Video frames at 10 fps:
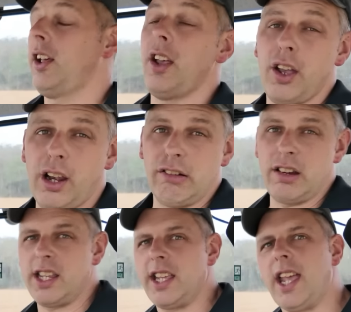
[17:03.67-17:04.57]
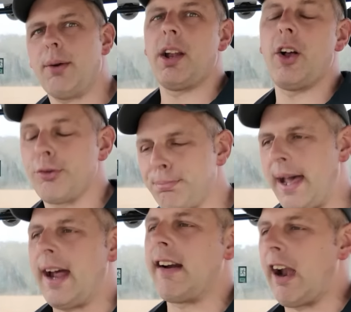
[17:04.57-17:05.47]
earlier in the year when I was
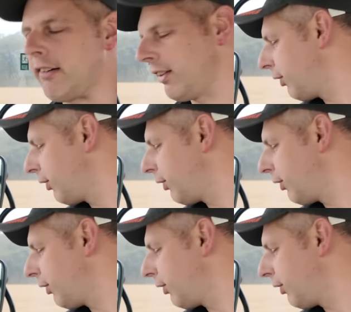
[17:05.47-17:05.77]
power hour in